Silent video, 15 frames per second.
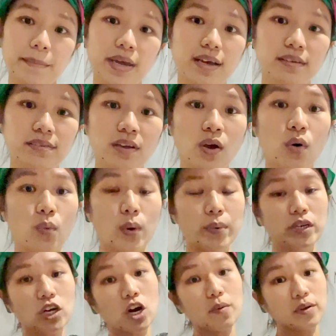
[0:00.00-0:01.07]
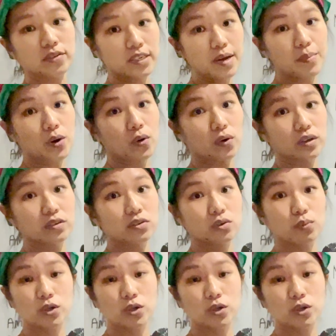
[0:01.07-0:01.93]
because when we talk about stablecoins,